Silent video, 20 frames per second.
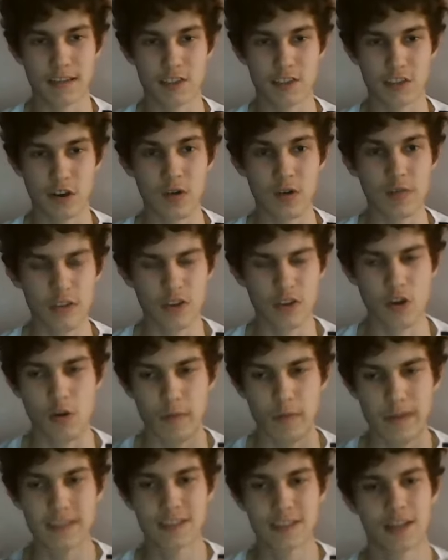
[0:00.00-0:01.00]
So,
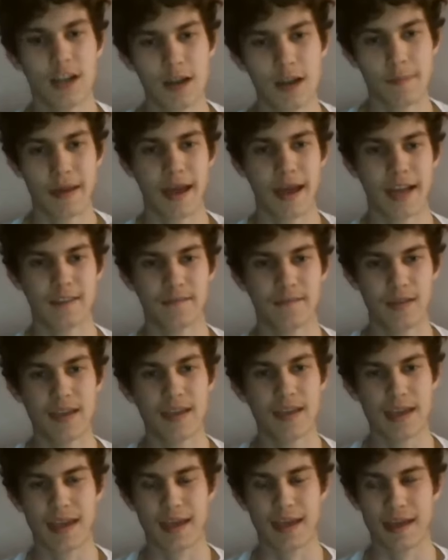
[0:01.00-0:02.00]
he's done a bad
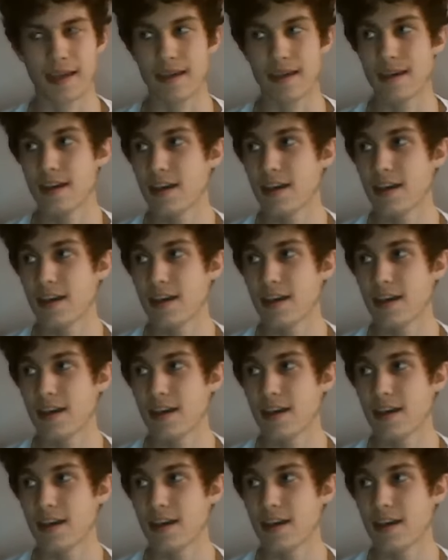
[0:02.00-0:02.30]
thing here.